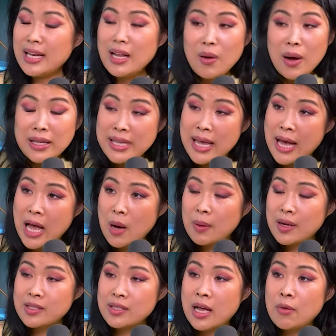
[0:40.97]
know, I can't help
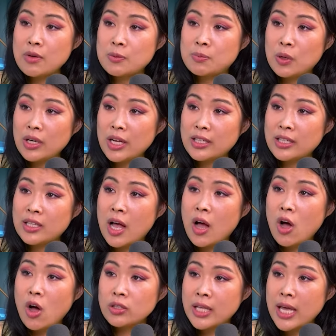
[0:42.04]
because I was bullied
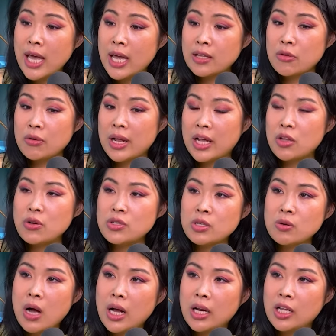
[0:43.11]
all day. They're like, you're
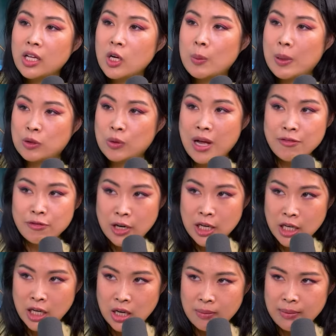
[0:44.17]
so ugly, go back to
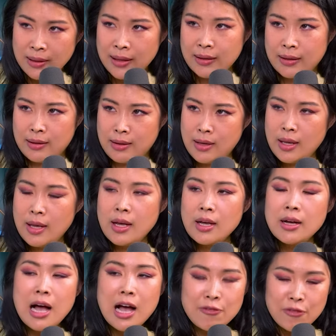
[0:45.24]
Africa. I'm like,
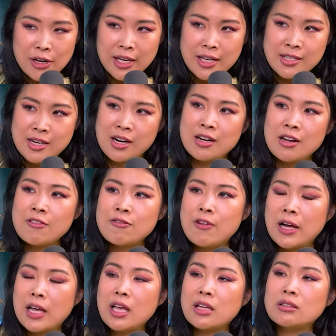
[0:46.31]
Africans are going to
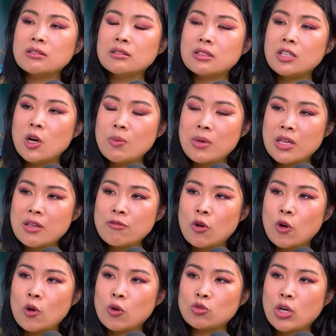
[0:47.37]
fucking kill me
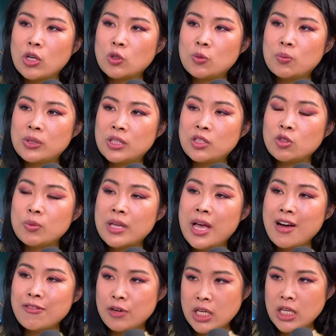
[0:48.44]
for trying to pretend to be
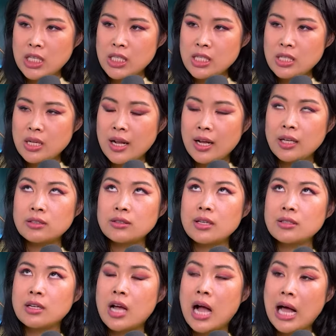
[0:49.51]
Africans. Like
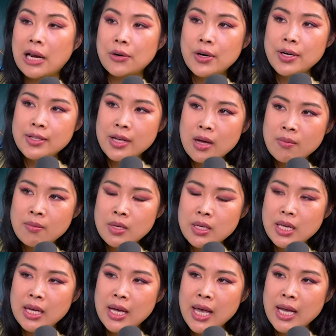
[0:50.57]
the colorism
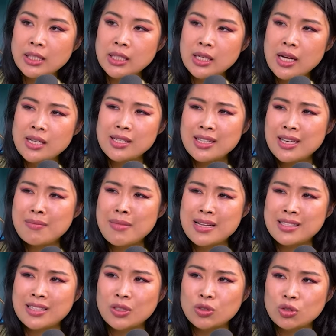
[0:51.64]
in Asia, I think in
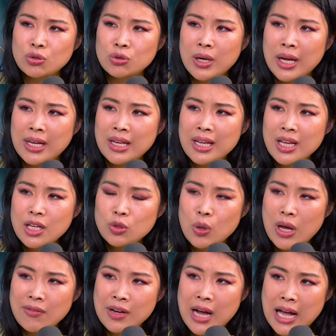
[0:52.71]
Mexico too, right? Do you
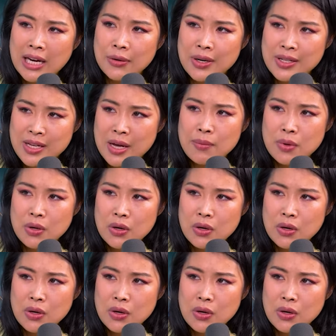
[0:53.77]
have colorism?